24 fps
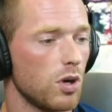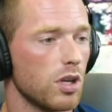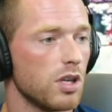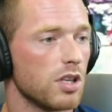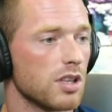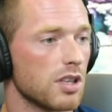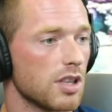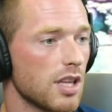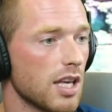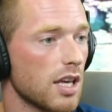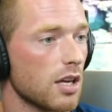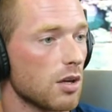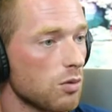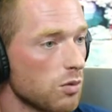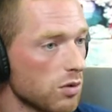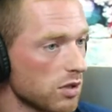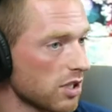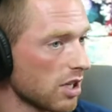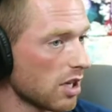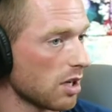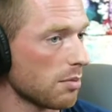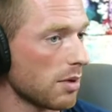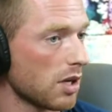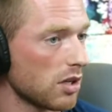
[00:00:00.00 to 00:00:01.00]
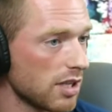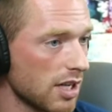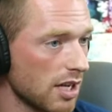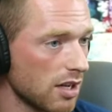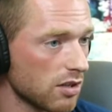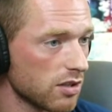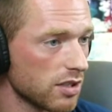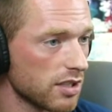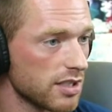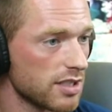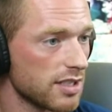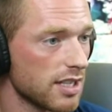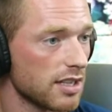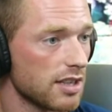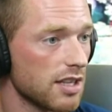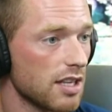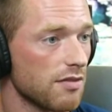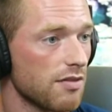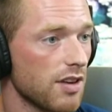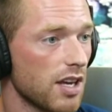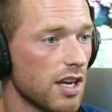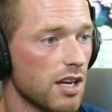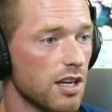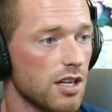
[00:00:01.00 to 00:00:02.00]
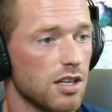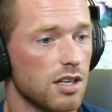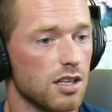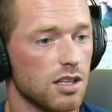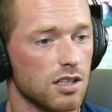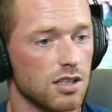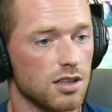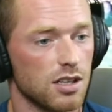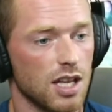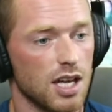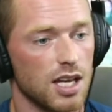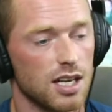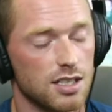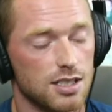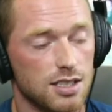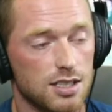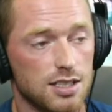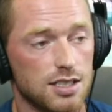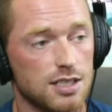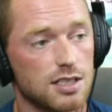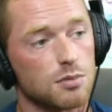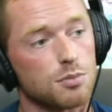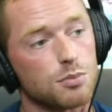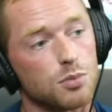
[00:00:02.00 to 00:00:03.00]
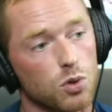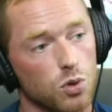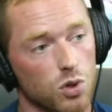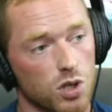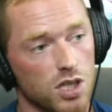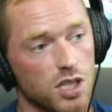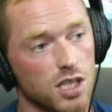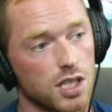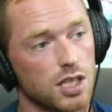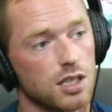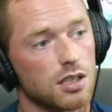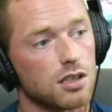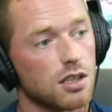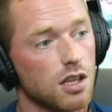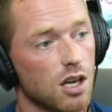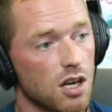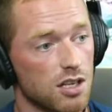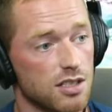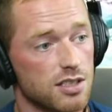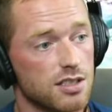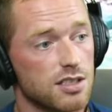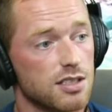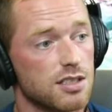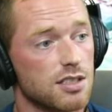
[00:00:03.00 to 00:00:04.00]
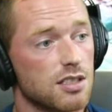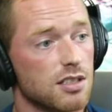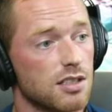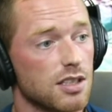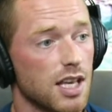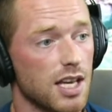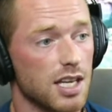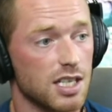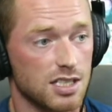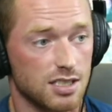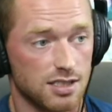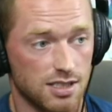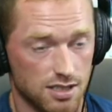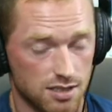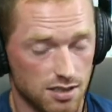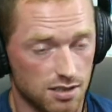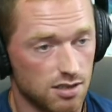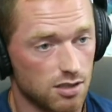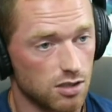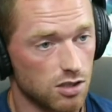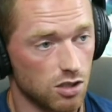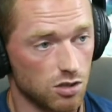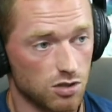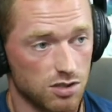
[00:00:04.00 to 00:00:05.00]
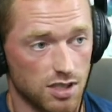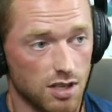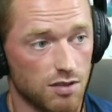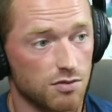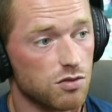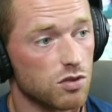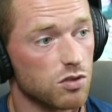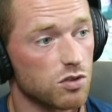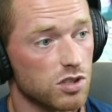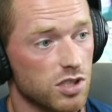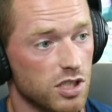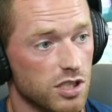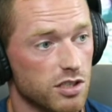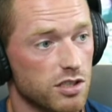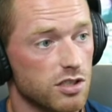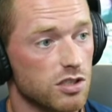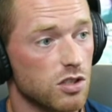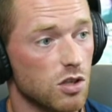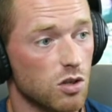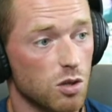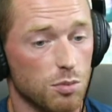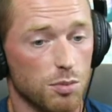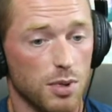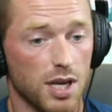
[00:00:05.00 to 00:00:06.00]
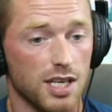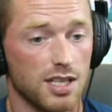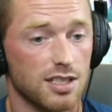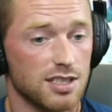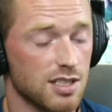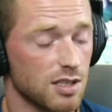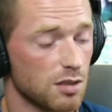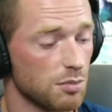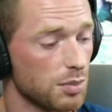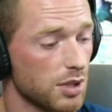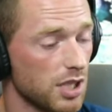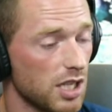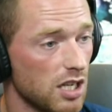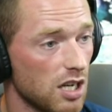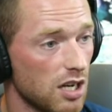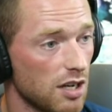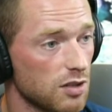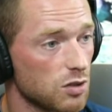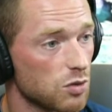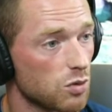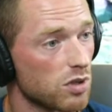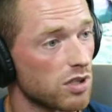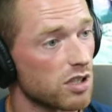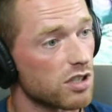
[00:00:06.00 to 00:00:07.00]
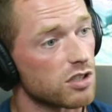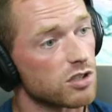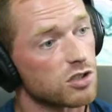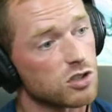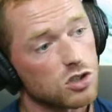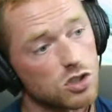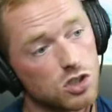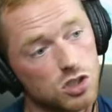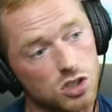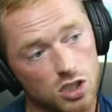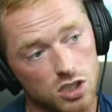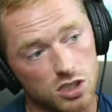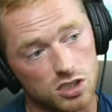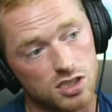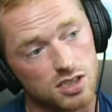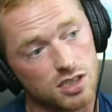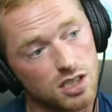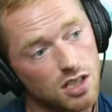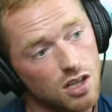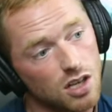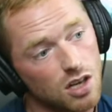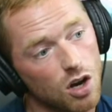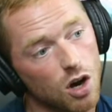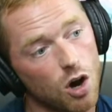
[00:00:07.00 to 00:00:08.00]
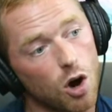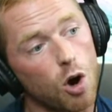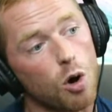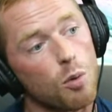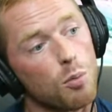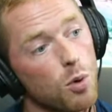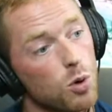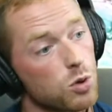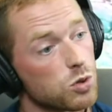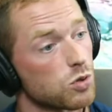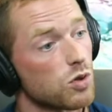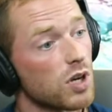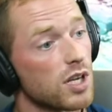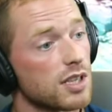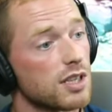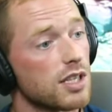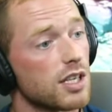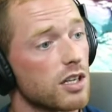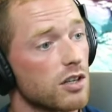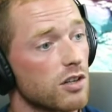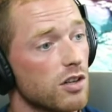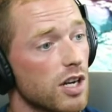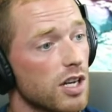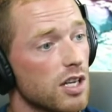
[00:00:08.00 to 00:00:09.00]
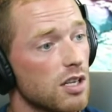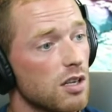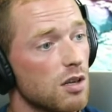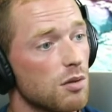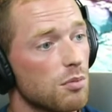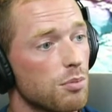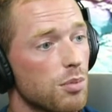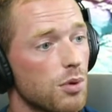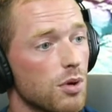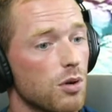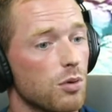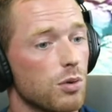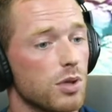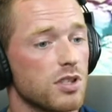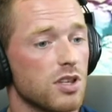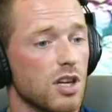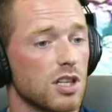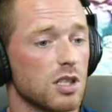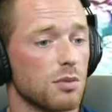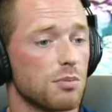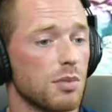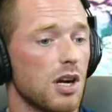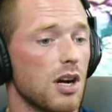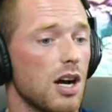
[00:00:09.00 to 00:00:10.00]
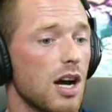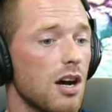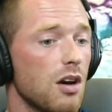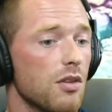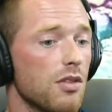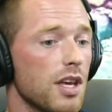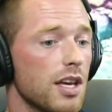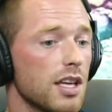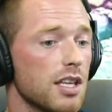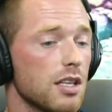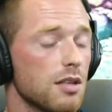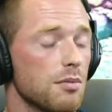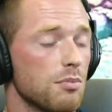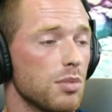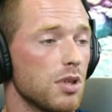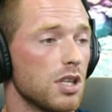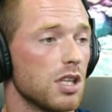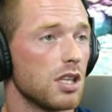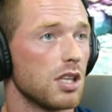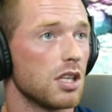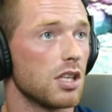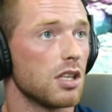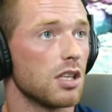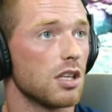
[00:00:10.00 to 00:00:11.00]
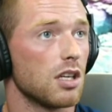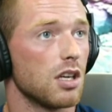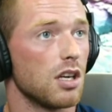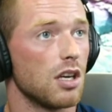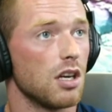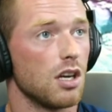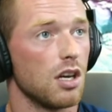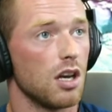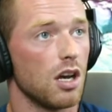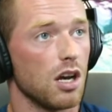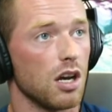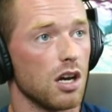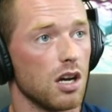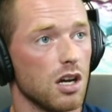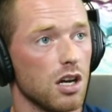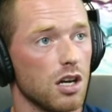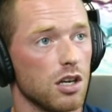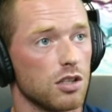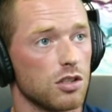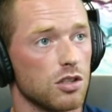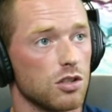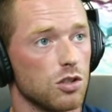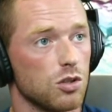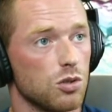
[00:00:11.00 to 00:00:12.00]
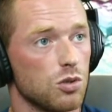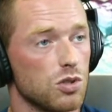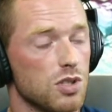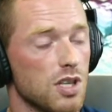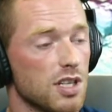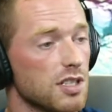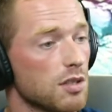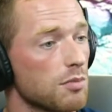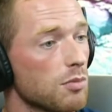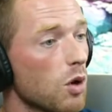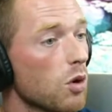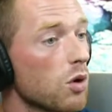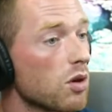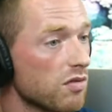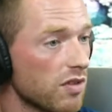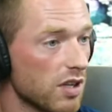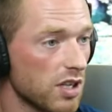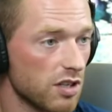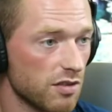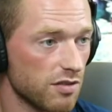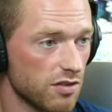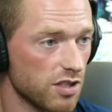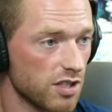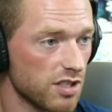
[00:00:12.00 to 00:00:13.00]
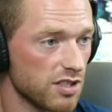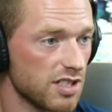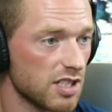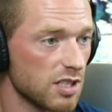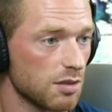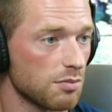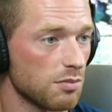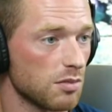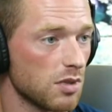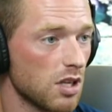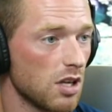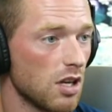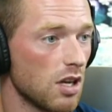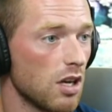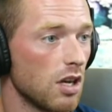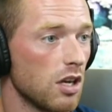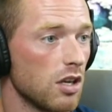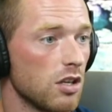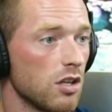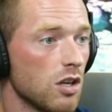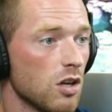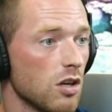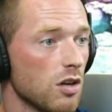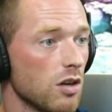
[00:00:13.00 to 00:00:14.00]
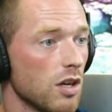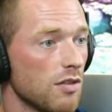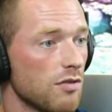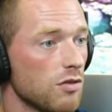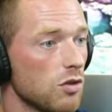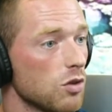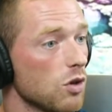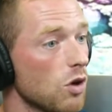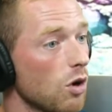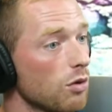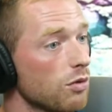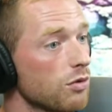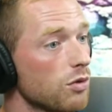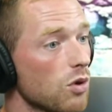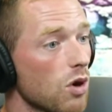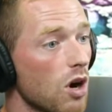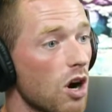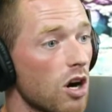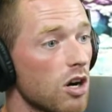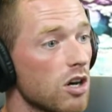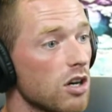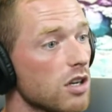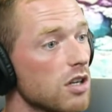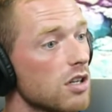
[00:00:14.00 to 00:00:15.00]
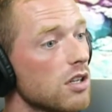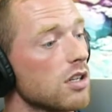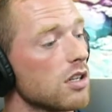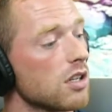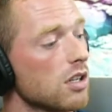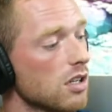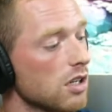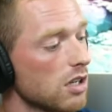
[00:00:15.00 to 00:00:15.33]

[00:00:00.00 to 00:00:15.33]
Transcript: point that we're talking about now, is that they've had a lot of disappointing losses the last, several years going back into the playoffs where they're just almost right there, right? But we talked about how that can be used as a motivator for a team. If you go through hard